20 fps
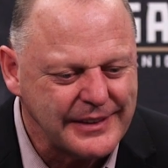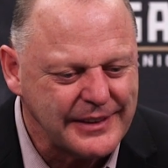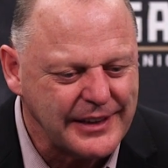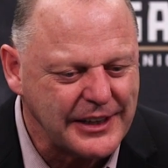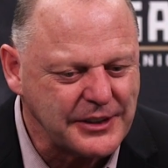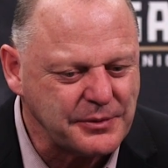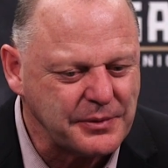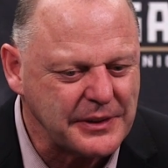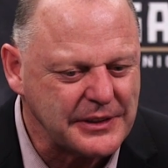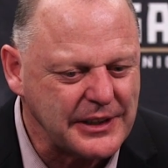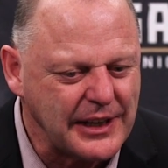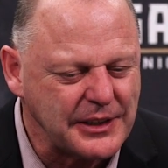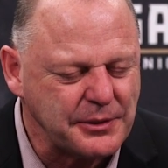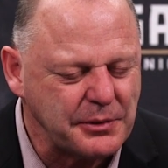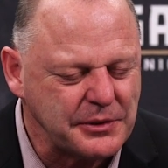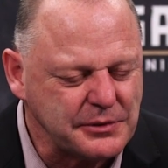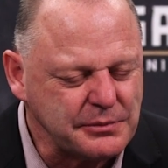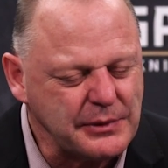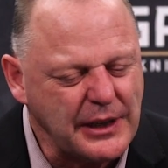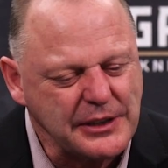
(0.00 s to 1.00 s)
that's what that's
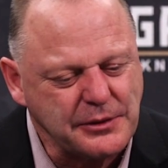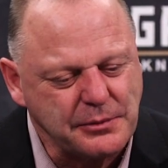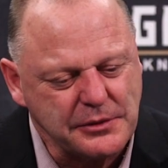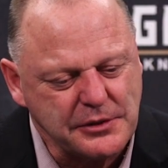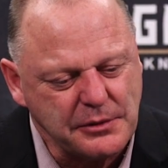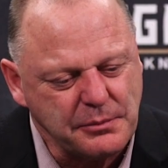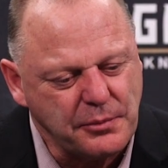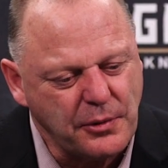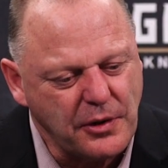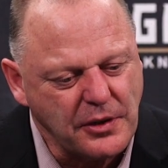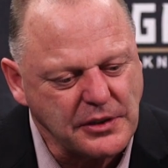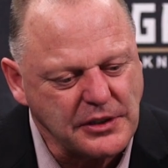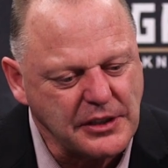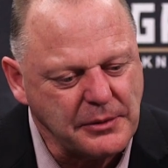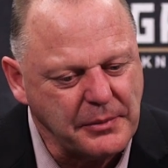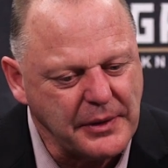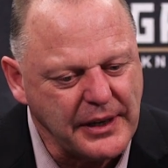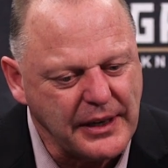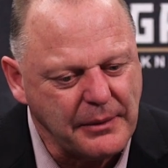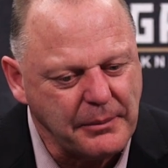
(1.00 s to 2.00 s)
what that's what's important to
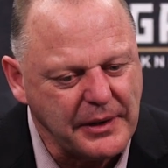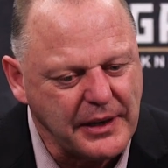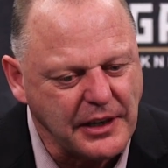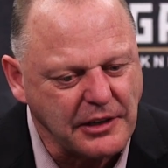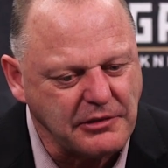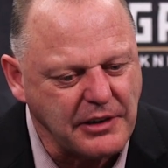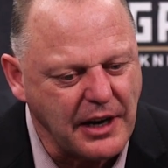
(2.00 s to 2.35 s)
me. I mean, a